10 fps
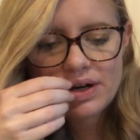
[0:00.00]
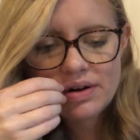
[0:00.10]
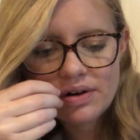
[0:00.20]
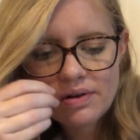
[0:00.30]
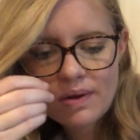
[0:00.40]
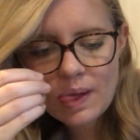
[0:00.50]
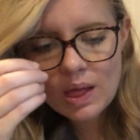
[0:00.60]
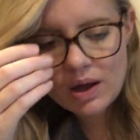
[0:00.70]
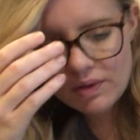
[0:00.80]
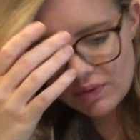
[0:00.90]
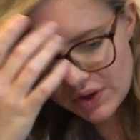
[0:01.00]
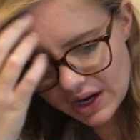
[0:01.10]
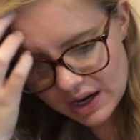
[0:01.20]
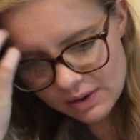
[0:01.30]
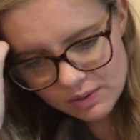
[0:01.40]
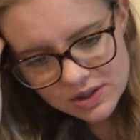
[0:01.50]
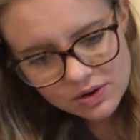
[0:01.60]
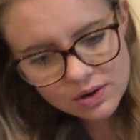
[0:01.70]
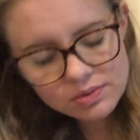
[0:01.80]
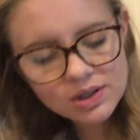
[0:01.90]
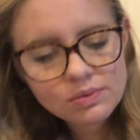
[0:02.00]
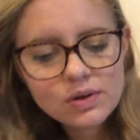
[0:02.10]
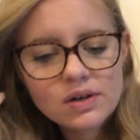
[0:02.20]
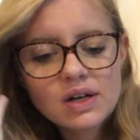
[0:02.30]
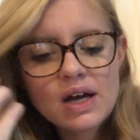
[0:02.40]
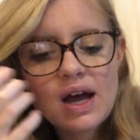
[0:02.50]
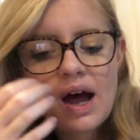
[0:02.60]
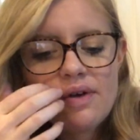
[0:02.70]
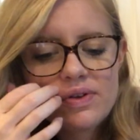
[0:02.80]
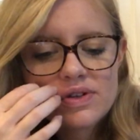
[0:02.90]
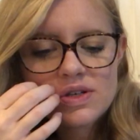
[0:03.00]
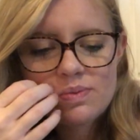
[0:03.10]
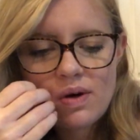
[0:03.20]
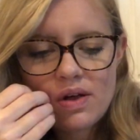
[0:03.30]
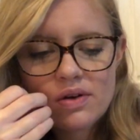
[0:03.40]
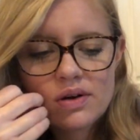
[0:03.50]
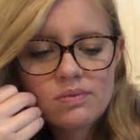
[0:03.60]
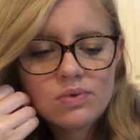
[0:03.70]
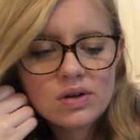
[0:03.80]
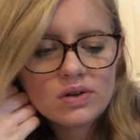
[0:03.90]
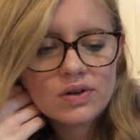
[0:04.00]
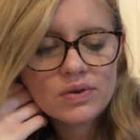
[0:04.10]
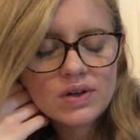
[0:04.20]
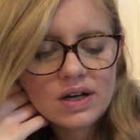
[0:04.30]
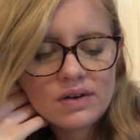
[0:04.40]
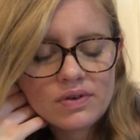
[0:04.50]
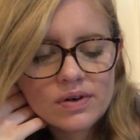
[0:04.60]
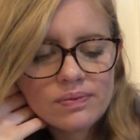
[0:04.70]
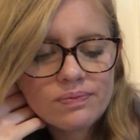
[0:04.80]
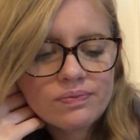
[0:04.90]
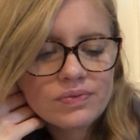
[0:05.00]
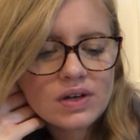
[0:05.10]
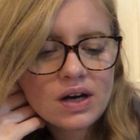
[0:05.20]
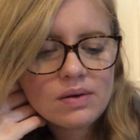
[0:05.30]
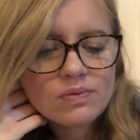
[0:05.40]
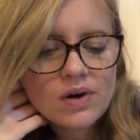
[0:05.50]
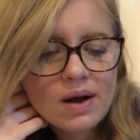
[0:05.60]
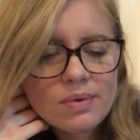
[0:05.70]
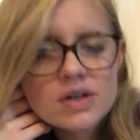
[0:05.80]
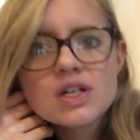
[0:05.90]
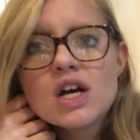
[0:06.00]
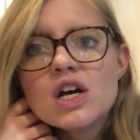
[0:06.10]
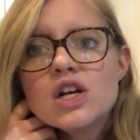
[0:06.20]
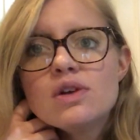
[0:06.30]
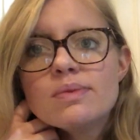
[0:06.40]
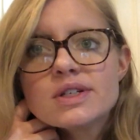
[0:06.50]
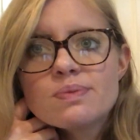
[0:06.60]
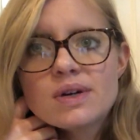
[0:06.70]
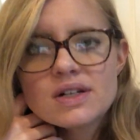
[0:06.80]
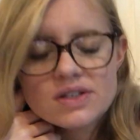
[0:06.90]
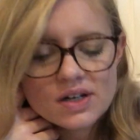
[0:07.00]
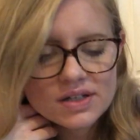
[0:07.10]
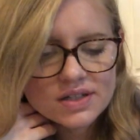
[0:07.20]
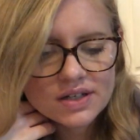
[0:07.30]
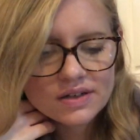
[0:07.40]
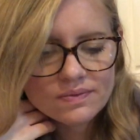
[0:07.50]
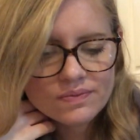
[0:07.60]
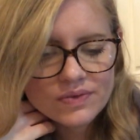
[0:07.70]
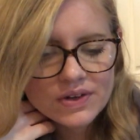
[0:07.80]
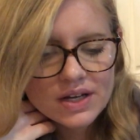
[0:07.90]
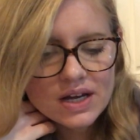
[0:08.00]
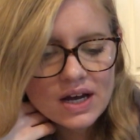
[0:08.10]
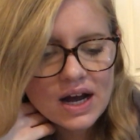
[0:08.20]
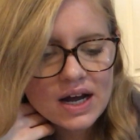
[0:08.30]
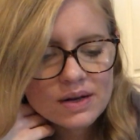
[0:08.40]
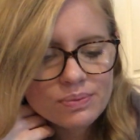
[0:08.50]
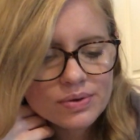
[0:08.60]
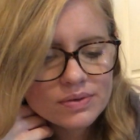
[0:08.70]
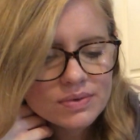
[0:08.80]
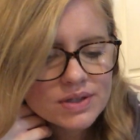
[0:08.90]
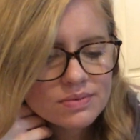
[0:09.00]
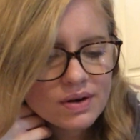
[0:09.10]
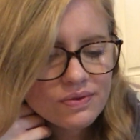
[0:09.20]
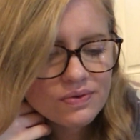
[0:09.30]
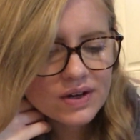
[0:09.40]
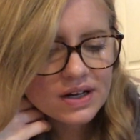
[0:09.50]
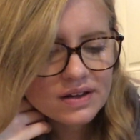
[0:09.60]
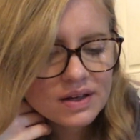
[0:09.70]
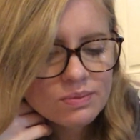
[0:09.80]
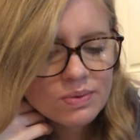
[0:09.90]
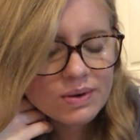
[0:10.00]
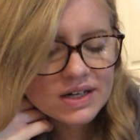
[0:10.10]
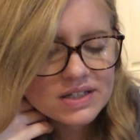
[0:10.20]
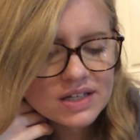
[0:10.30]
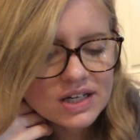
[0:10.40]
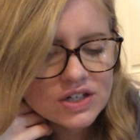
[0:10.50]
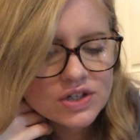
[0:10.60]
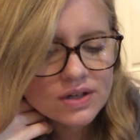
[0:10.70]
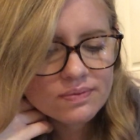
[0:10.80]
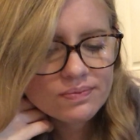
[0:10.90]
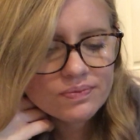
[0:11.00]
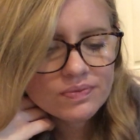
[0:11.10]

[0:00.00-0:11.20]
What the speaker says: bigger, like I had always hoped I would. I felt smaller and more alone than ever. Come, Robert, you must be exhausted. Ida pulled me to my feet and led me back to the kitchen.